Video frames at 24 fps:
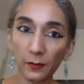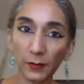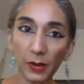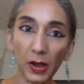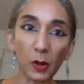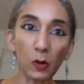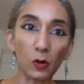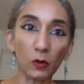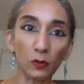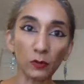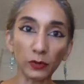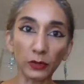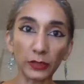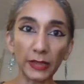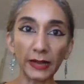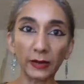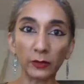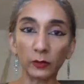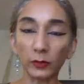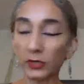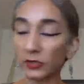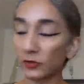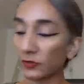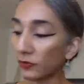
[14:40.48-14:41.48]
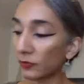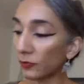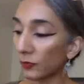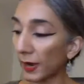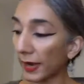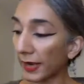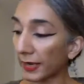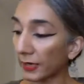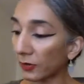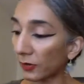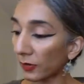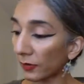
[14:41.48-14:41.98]
powerful language,
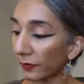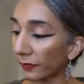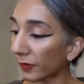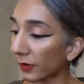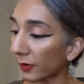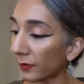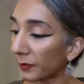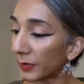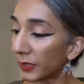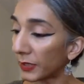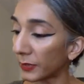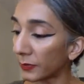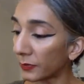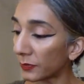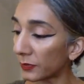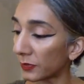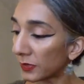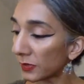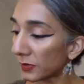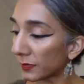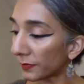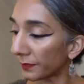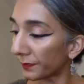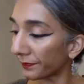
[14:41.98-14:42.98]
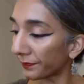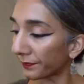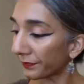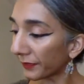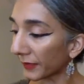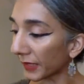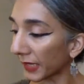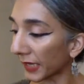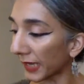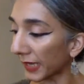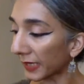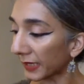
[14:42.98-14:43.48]
right, of abuse
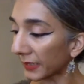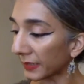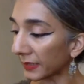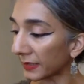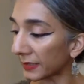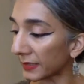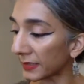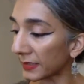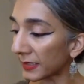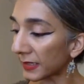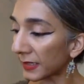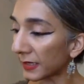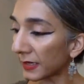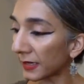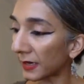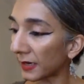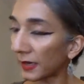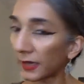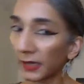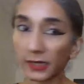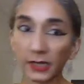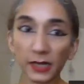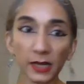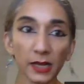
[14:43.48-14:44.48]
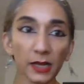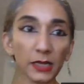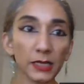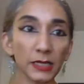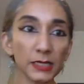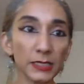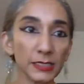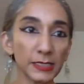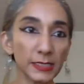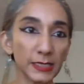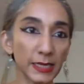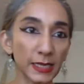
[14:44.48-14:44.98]
and
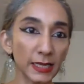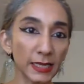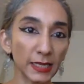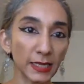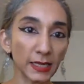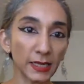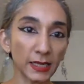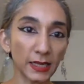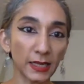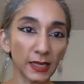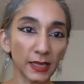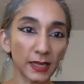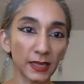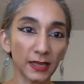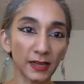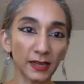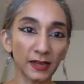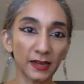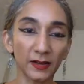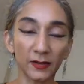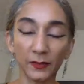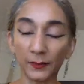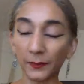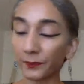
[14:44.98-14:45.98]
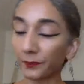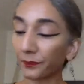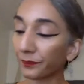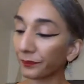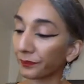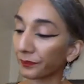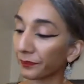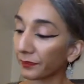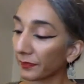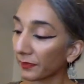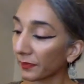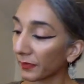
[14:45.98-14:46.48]
cursing um,
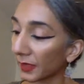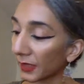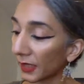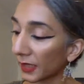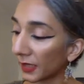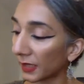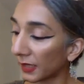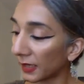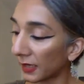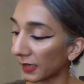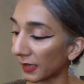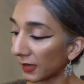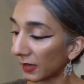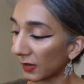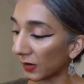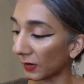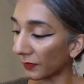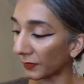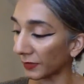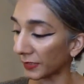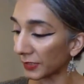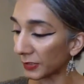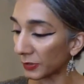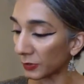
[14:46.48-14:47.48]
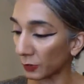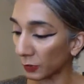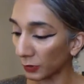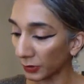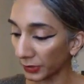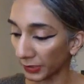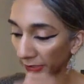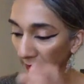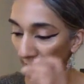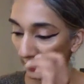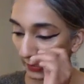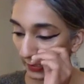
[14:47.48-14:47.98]
of his
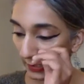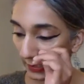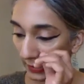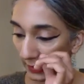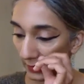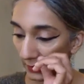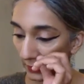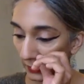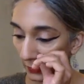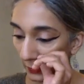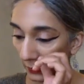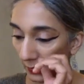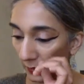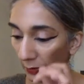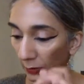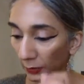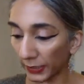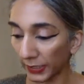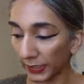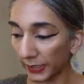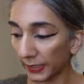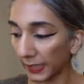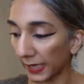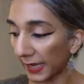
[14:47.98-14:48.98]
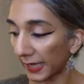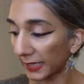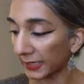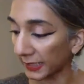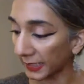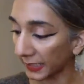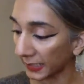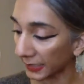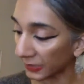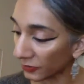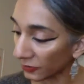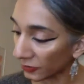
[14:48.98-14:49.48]
daughters. So we'll look at
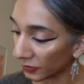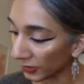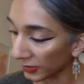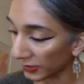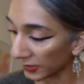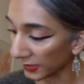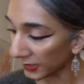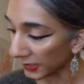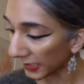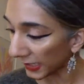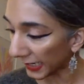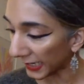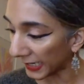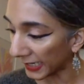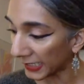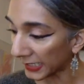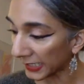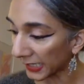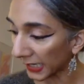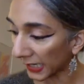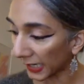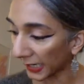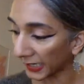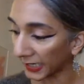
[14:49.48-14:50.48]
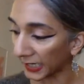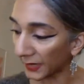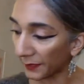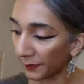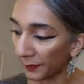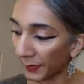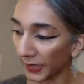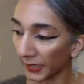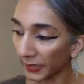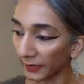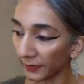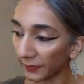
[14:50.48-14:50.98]
that in just a tiny
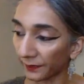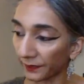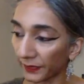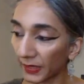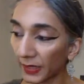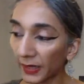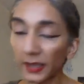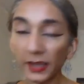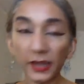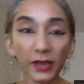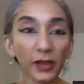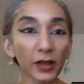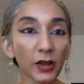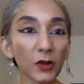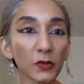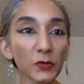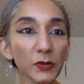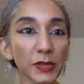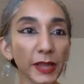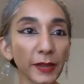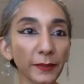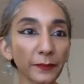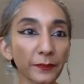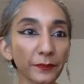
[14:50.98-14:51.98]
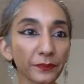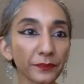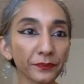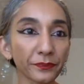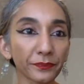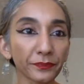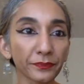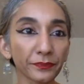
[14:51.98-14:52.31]
bit. Okay,